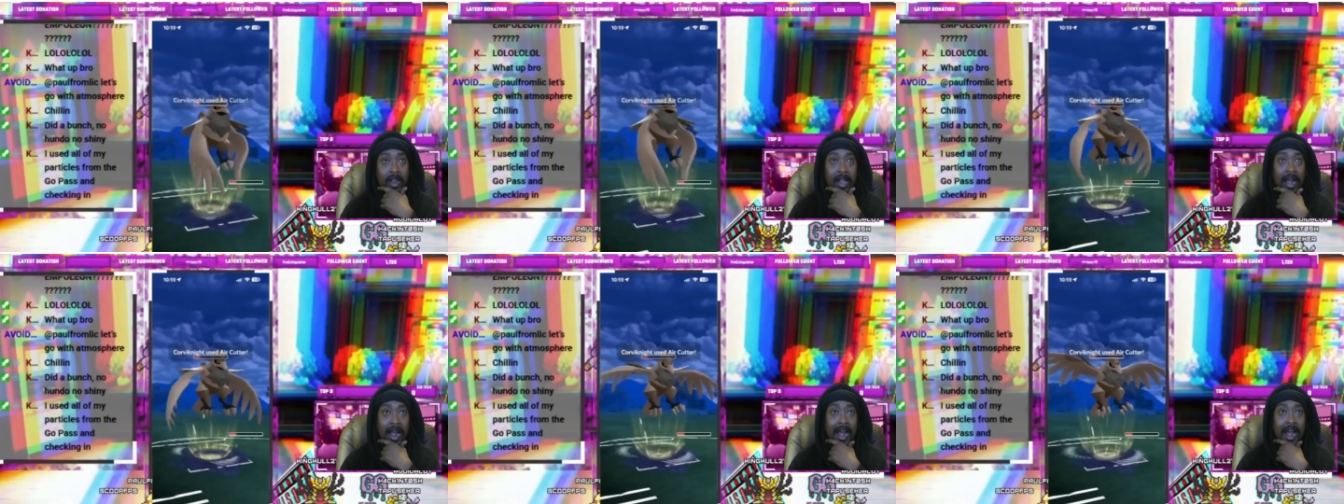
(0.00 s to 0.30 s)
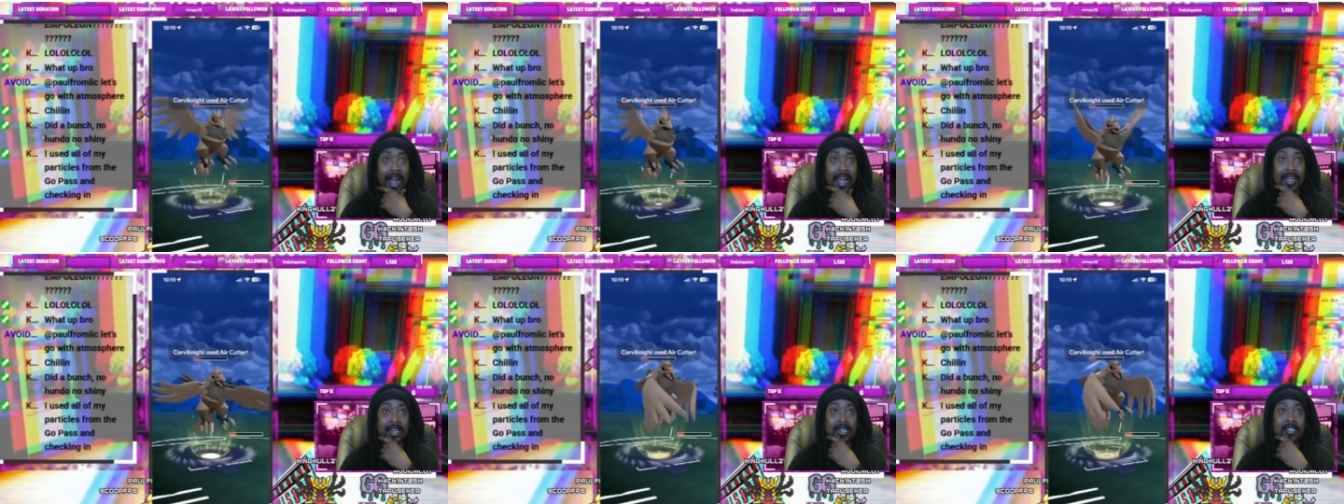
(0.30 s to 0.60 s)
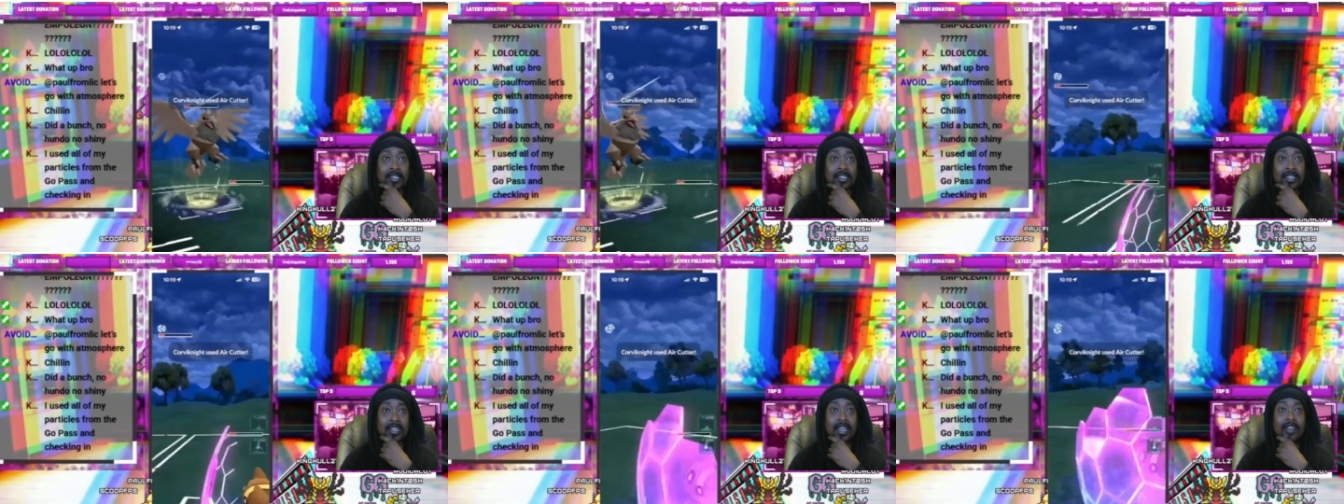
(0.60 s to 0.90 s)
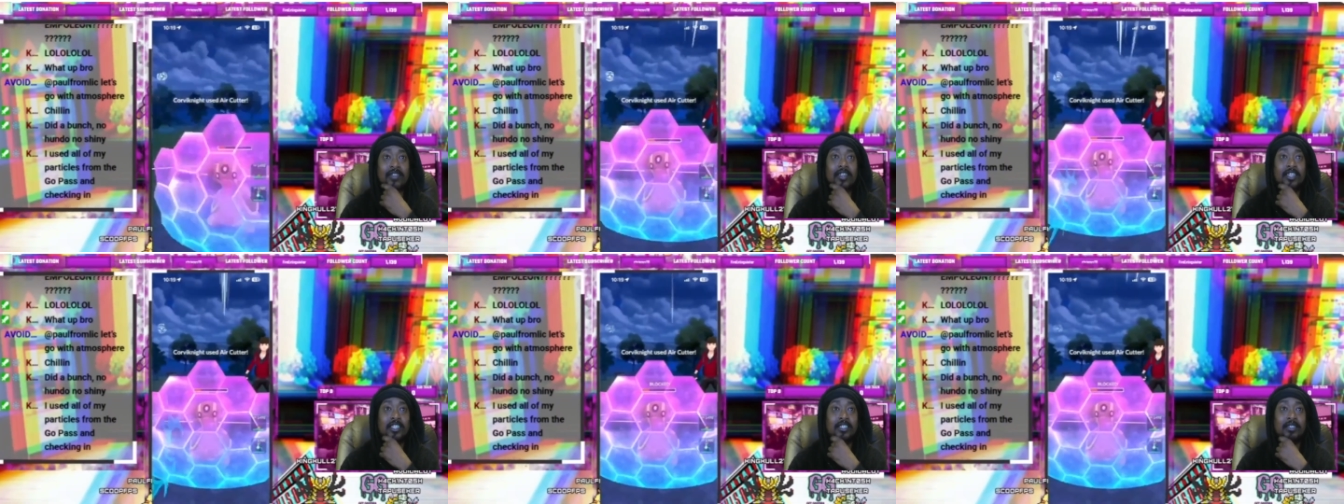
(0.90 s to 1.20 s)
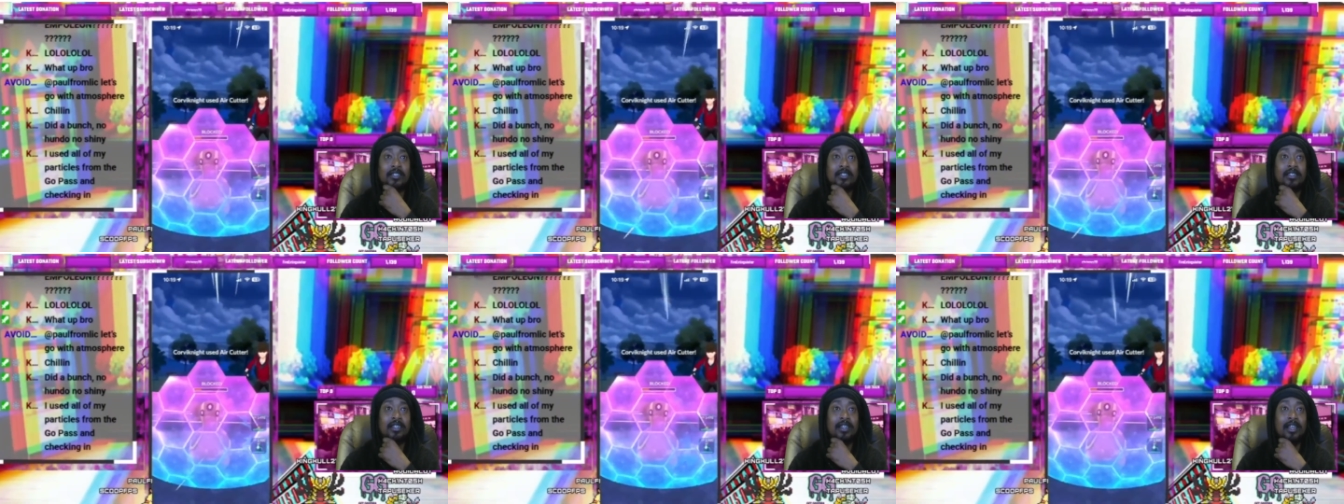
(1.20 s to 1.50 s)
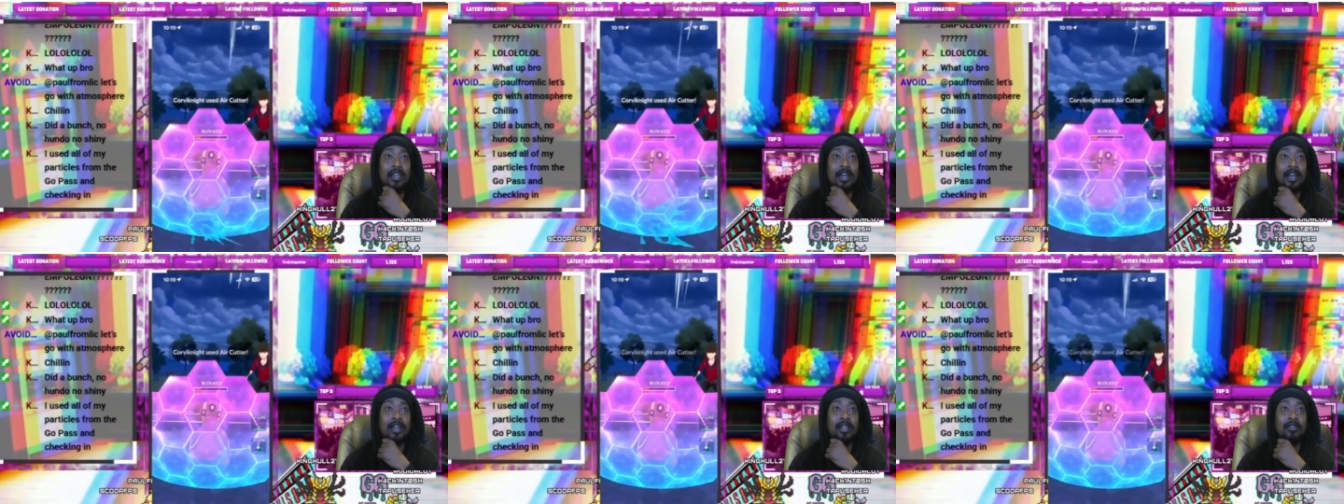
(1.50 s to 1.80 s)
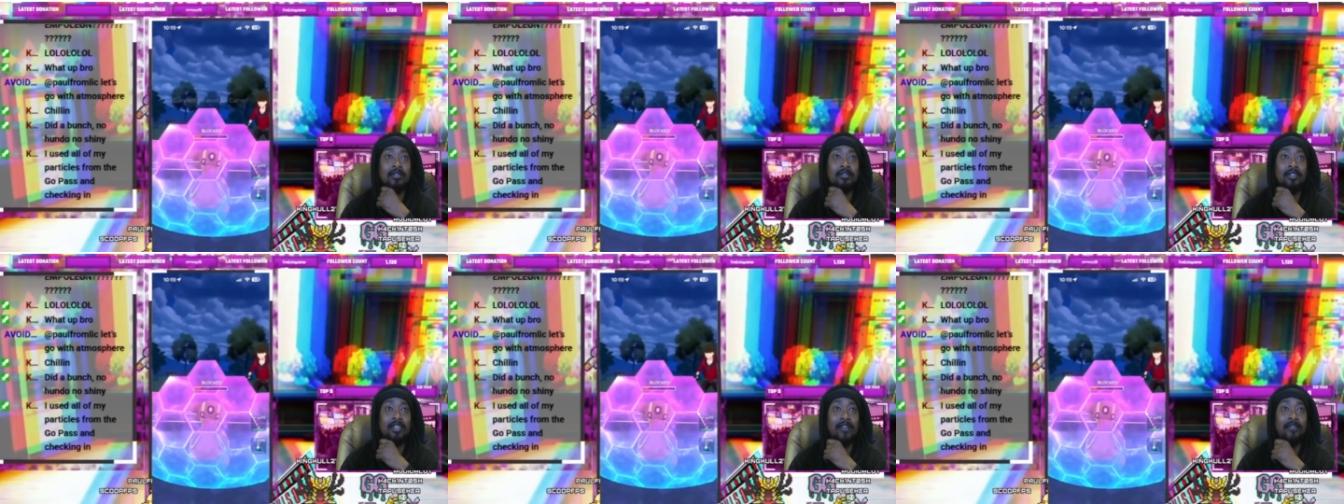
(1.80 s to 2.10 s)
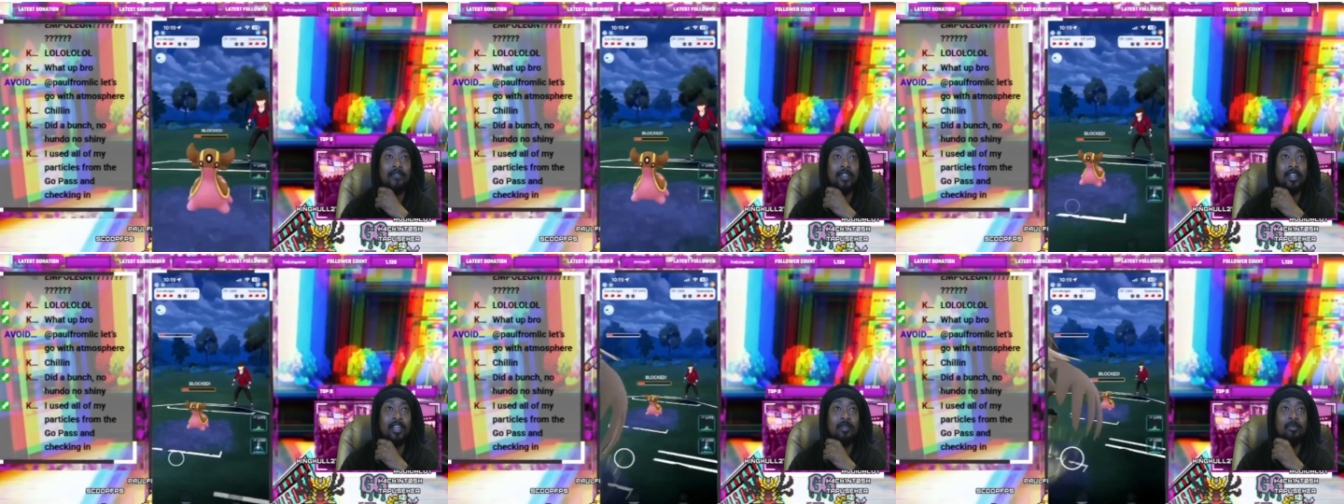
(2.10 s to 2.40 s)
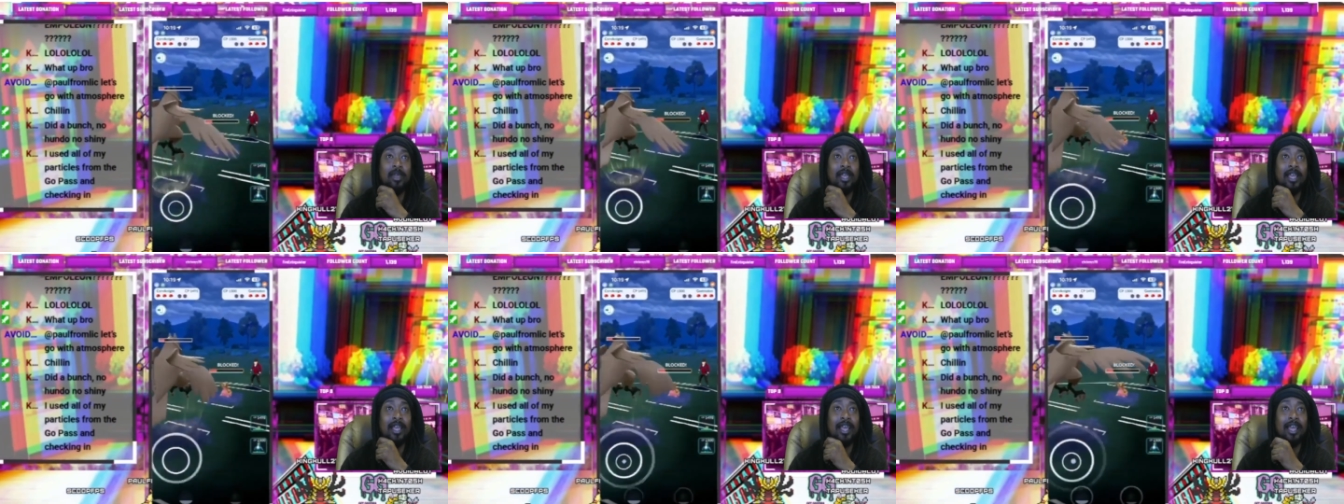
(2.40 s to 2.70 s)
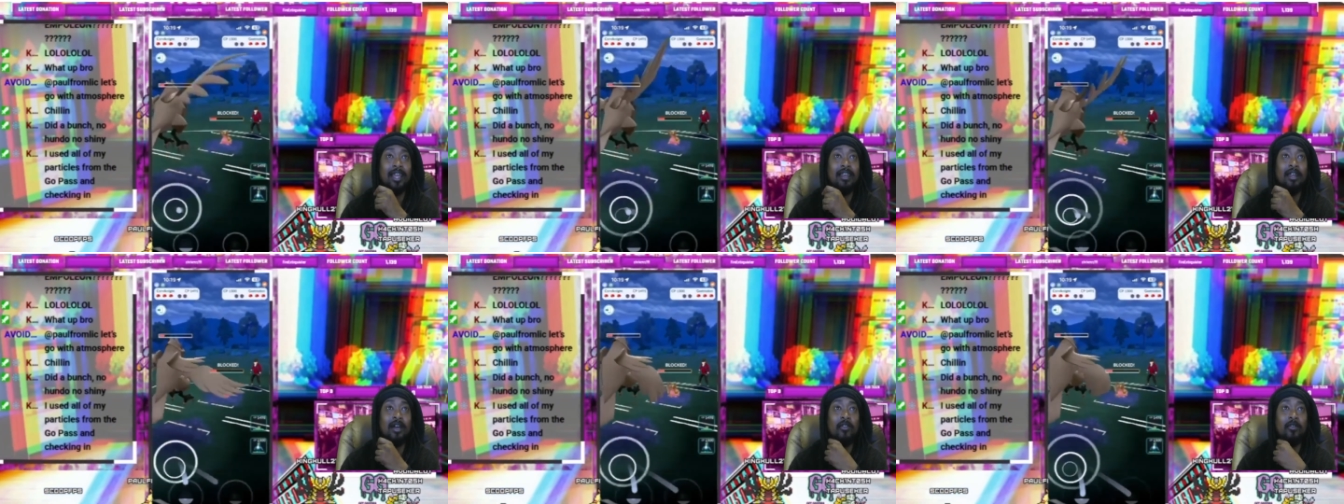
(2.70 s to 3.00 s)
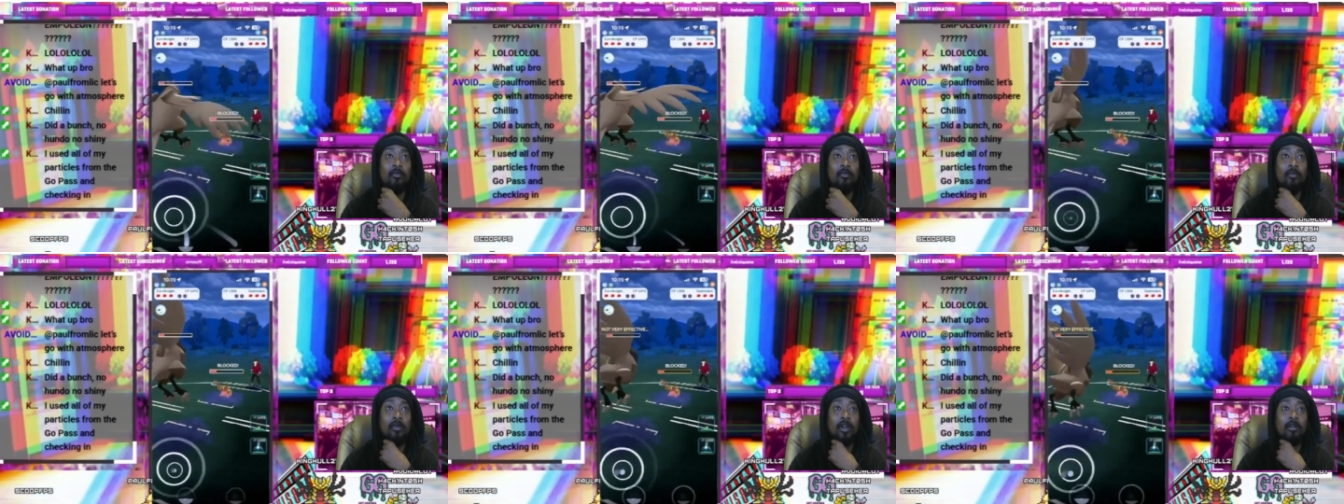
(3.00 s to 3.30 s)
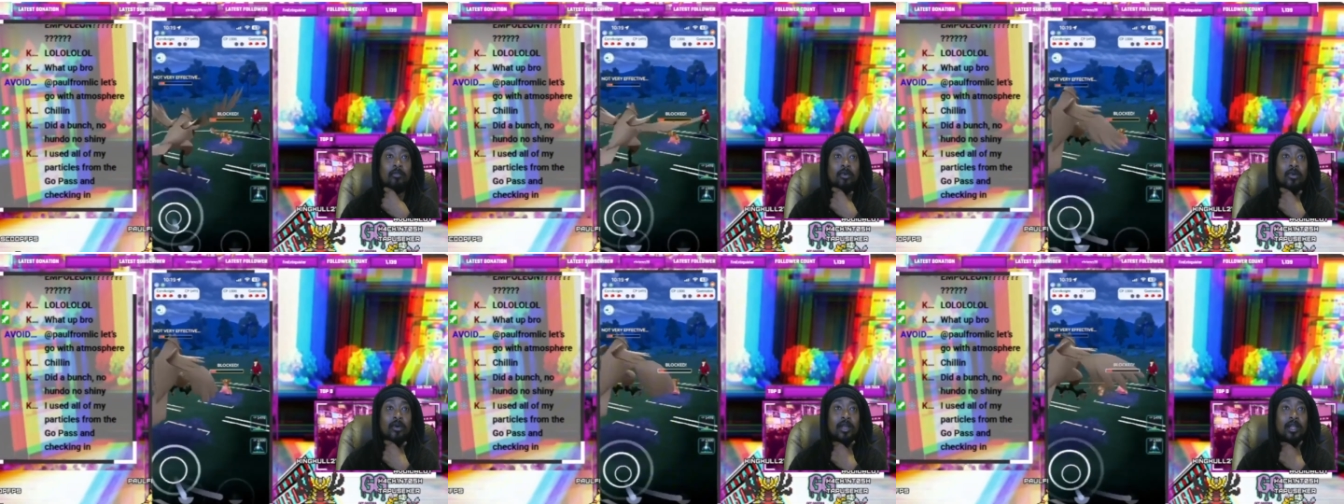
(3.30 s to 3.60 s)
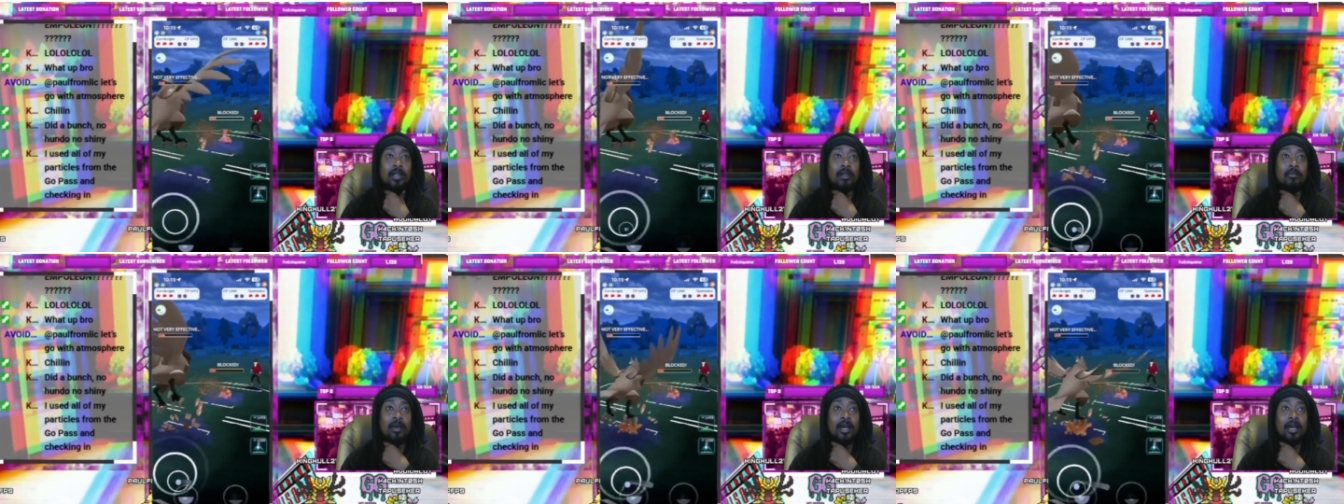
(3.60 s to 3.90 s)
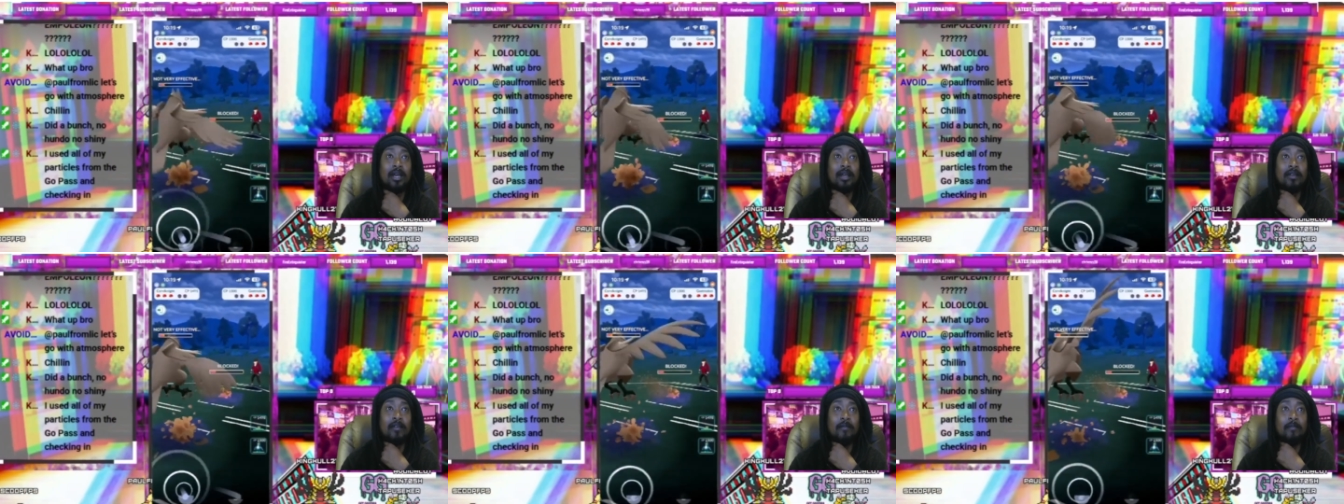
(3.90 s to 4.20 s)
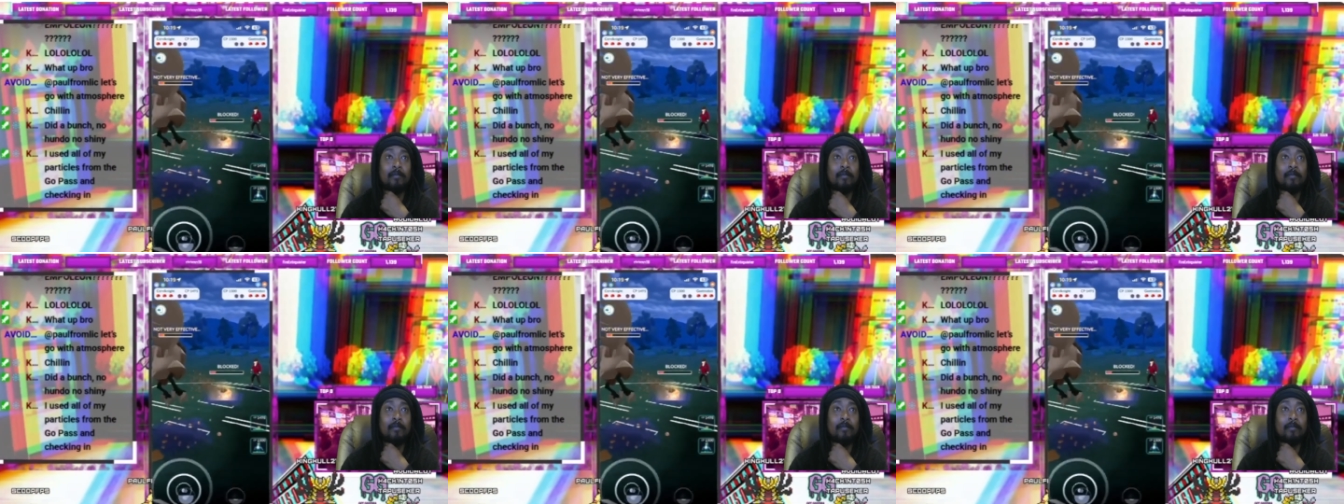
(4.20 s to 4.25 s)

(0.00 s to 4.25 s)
I could see this definitely being another Mud Boy in the back.